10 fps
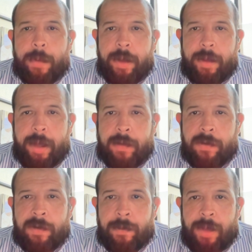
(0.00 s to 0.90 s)
but
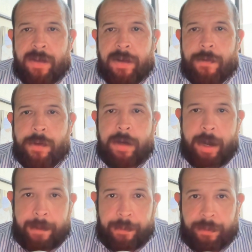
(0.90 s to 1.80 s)
that's it for
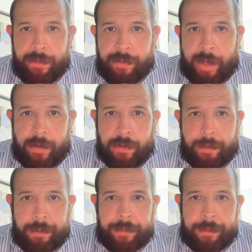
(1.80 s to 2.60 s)
today. Thanks.